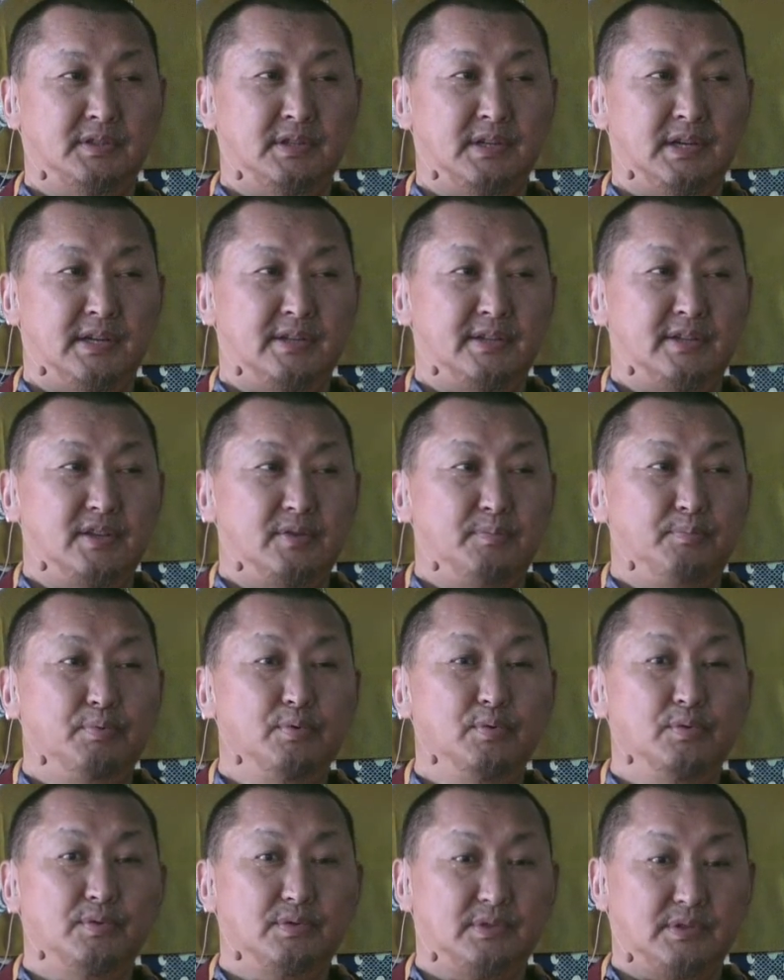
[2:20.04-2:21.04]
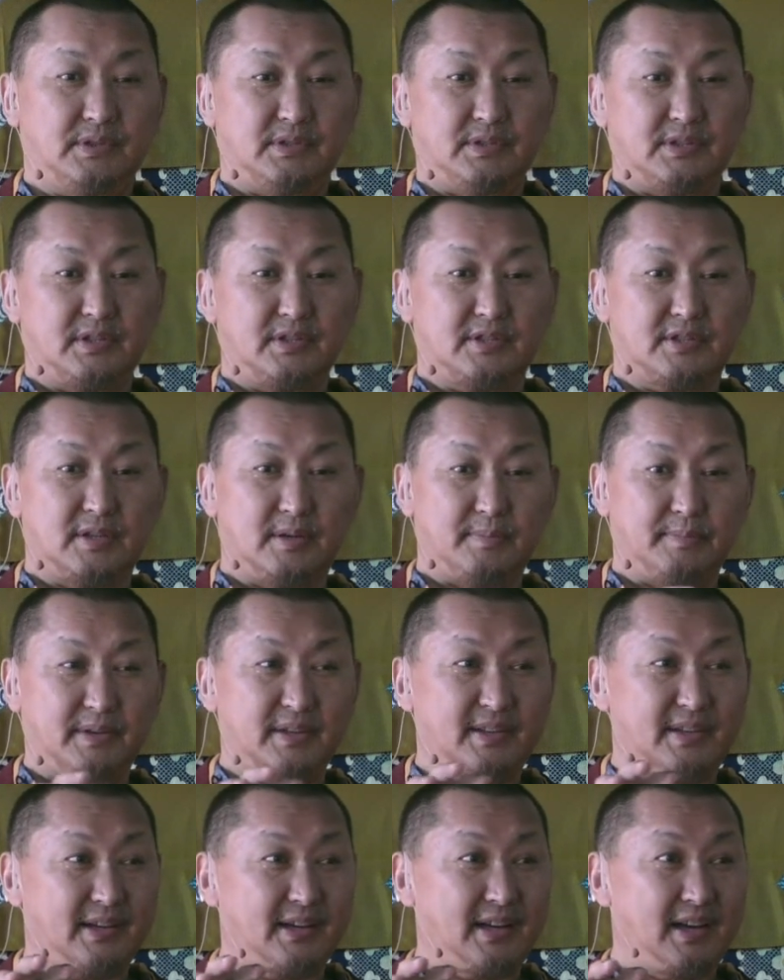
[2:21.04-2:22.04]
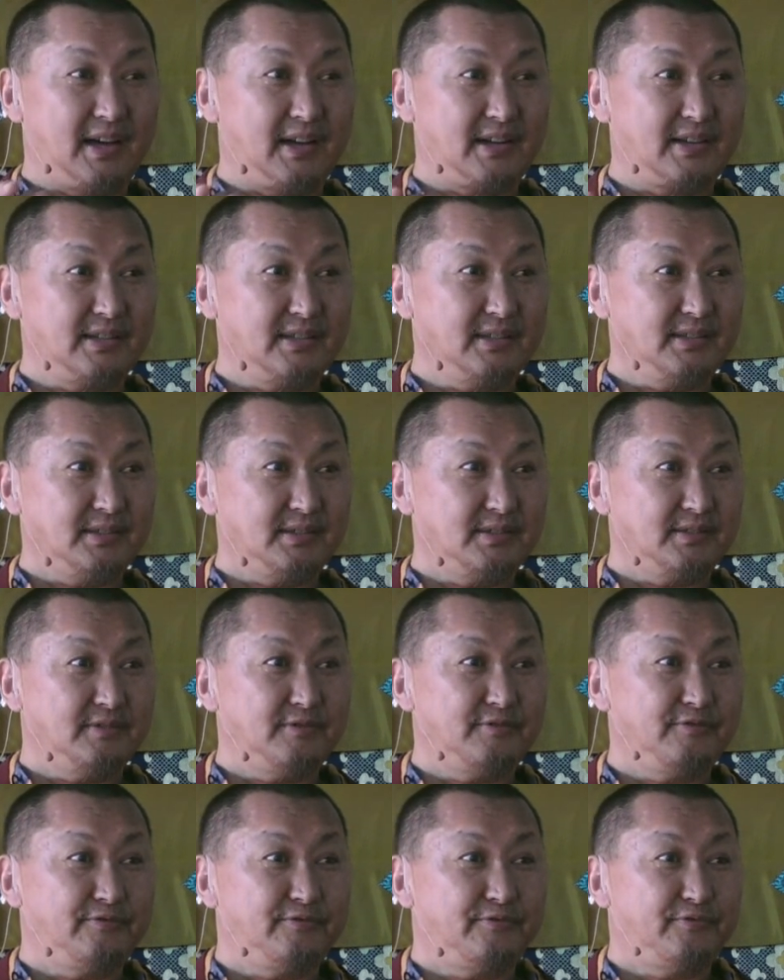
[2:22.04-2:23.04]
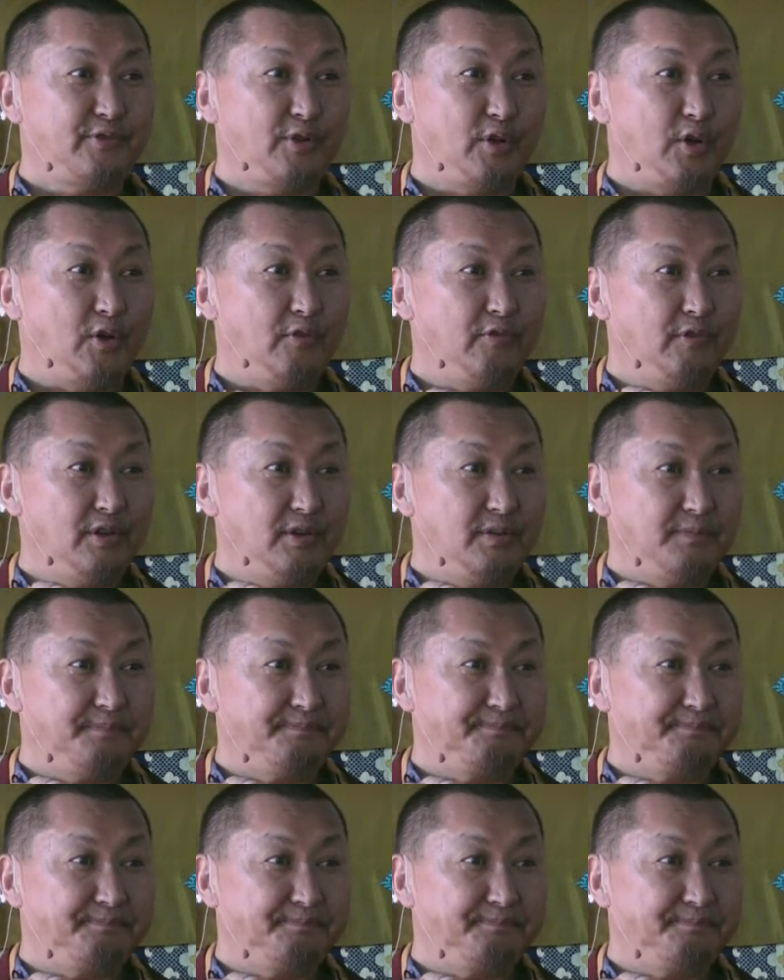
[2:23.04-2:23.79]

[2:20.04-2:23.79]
And they born in the garden flower.